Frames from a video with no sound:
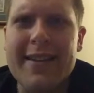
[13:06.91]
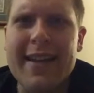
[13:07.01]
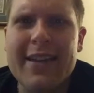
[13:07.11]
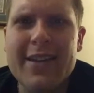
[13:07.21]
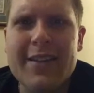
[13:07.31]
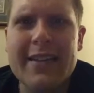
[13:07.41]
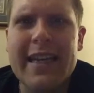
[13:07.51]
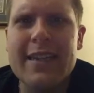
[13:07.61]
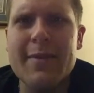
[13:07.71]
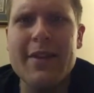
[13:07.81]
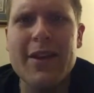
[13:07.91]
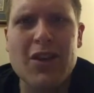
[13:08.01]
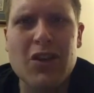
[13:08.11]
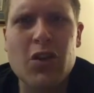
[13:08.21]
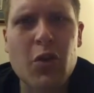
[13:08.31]
And I just think it's
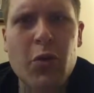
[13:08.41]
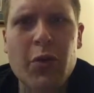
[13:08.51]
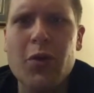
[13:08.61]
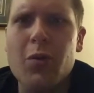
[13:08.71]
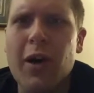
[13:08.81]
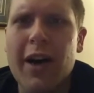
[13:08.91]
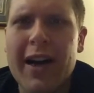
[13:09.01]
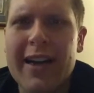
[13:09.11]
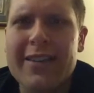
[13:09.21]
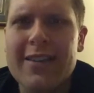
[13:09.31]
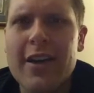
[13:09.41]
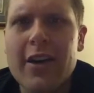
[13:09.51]
because New World wines